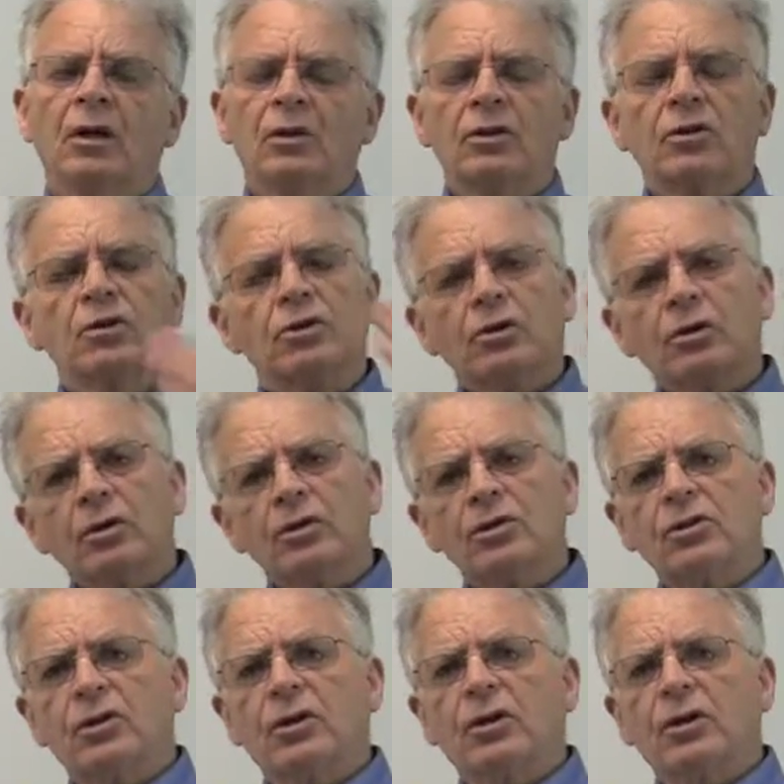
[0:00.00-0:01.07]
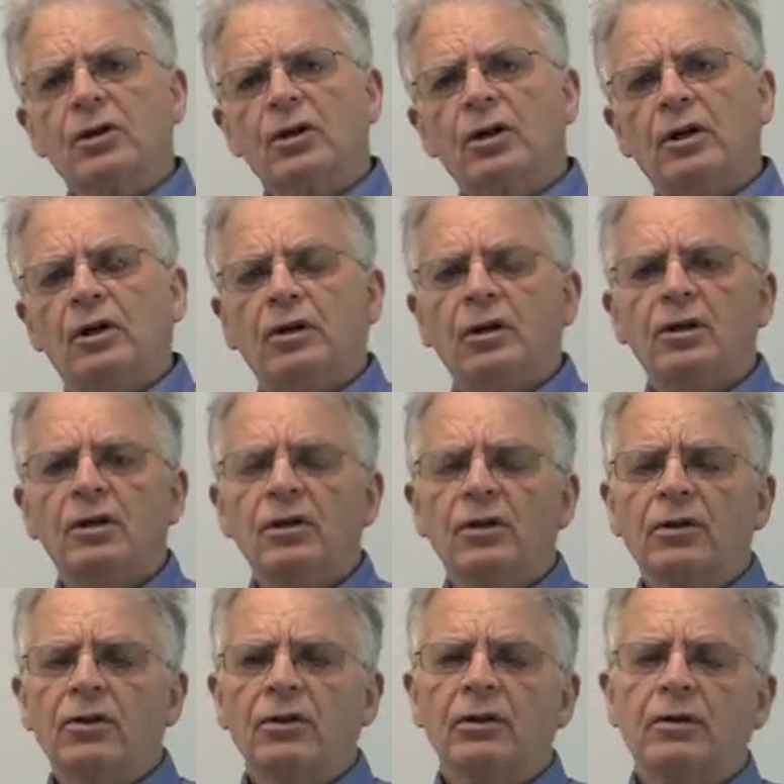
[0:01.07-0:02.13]
The story started in
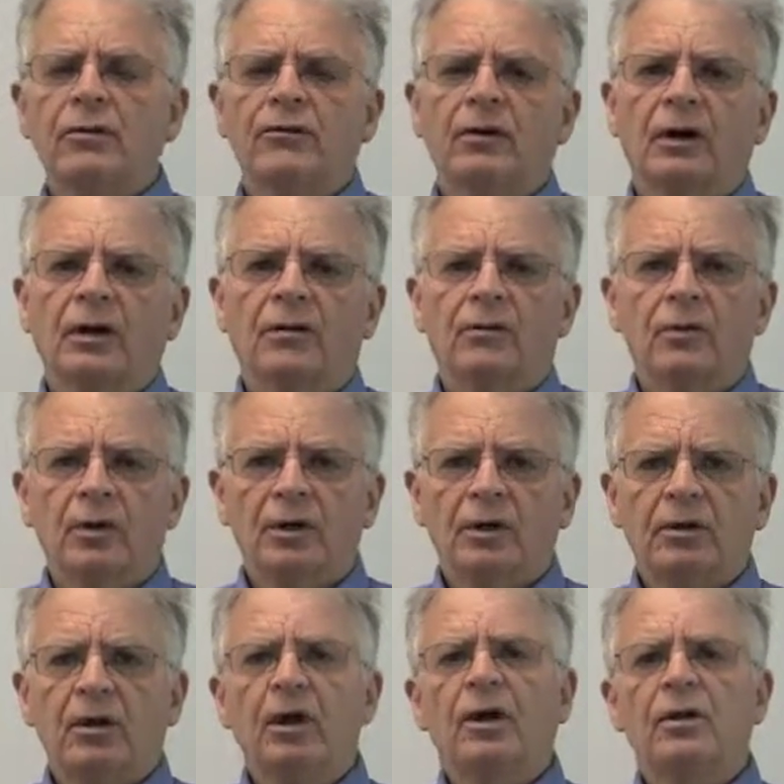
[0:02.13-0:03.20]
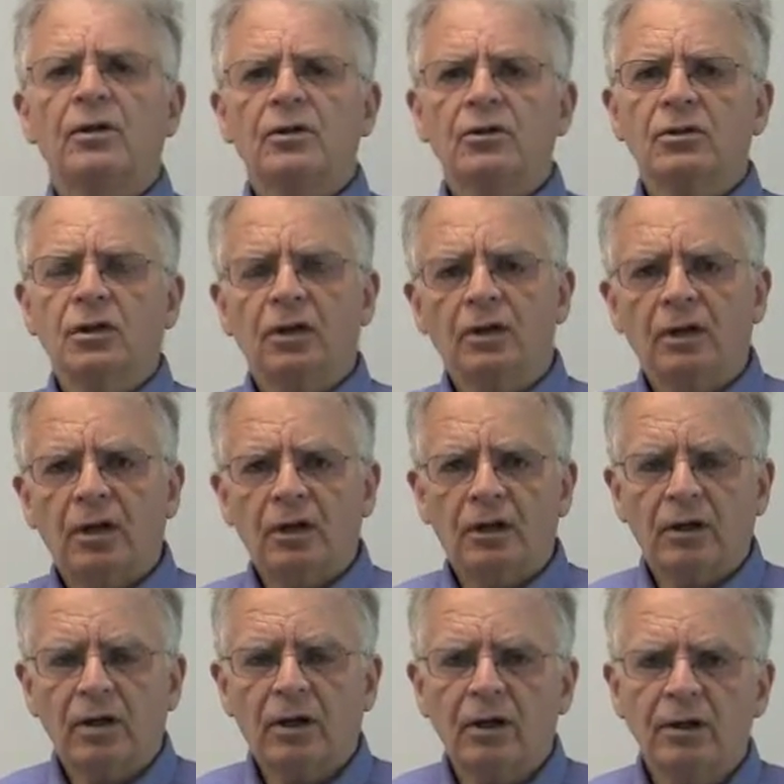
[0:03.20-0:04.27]
1935 when Einstein
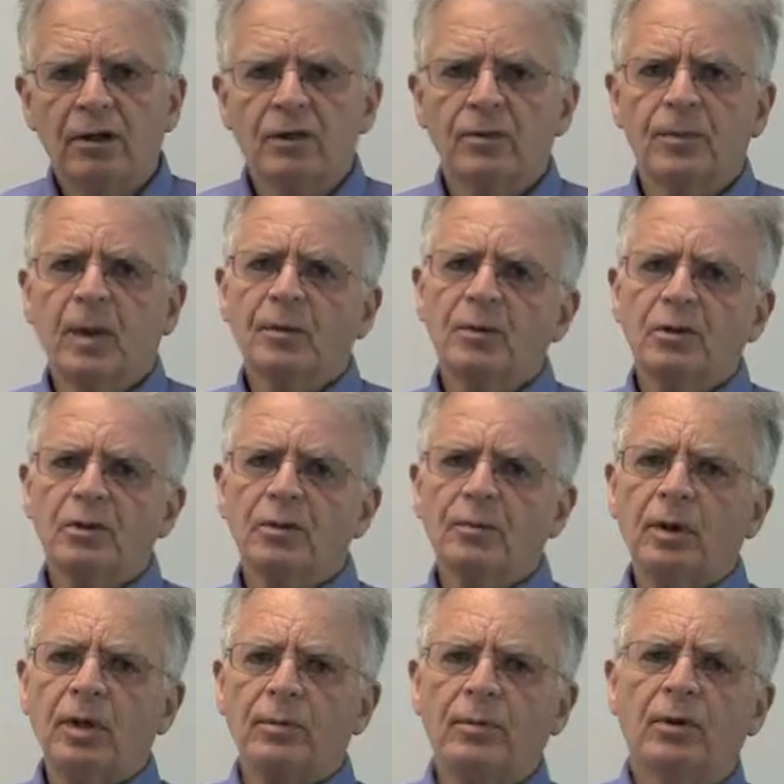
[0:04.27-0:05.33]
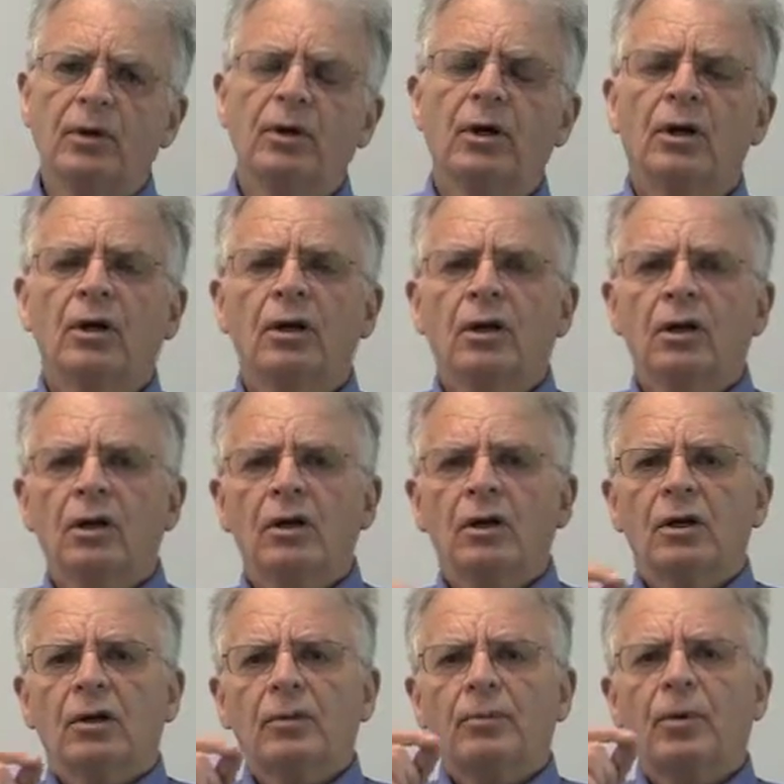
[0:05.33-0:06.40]
and colleagues published a paper
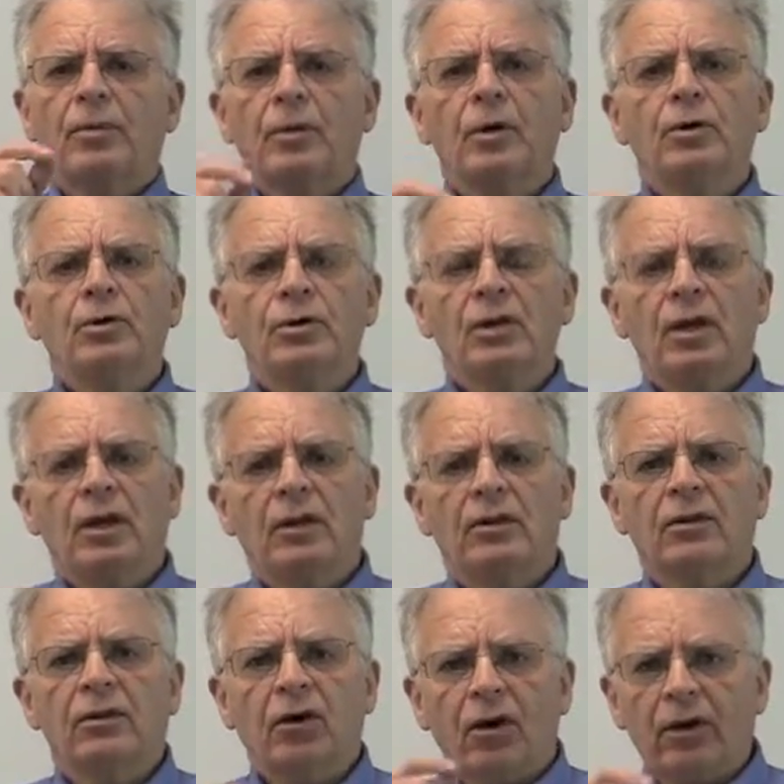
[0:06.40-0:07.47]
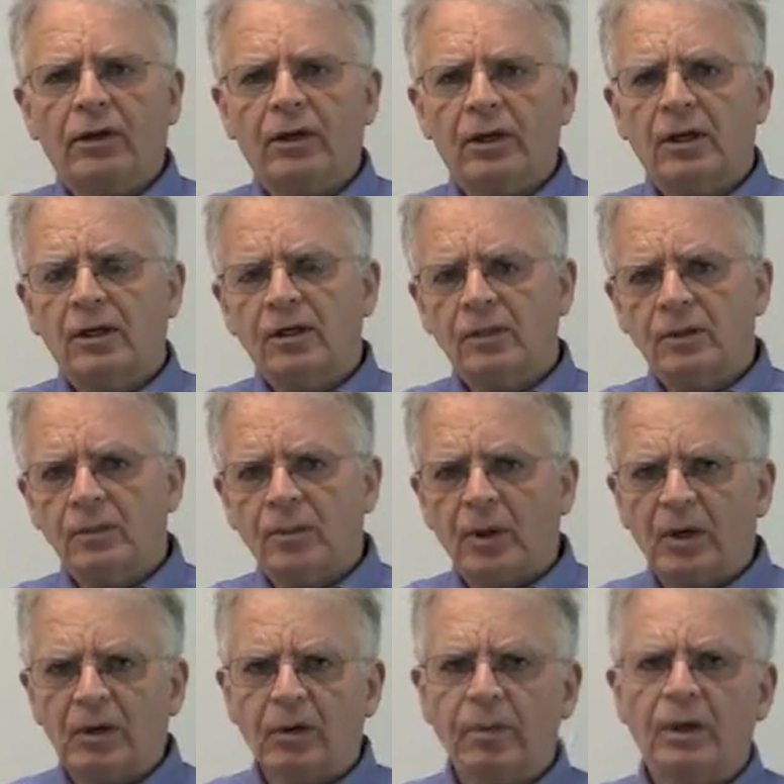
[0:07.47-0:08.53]
proposing a thought
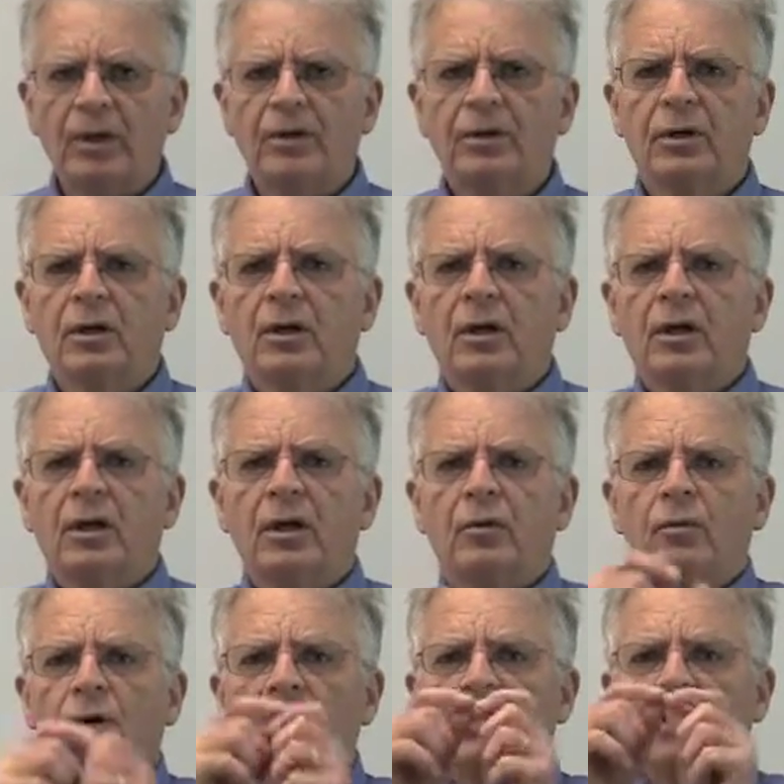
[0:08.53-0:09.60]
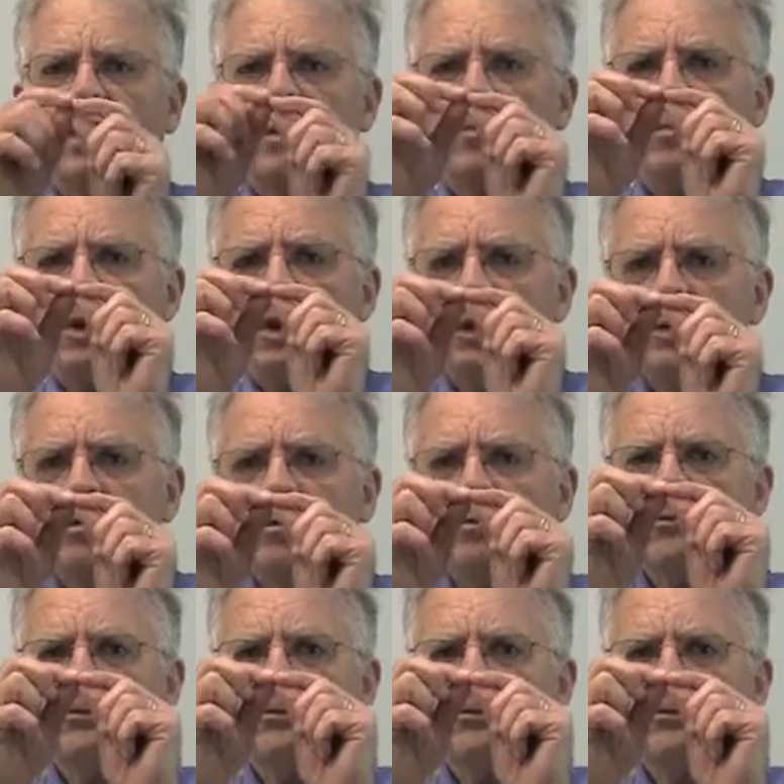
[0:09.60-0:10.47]
experiment in which a pair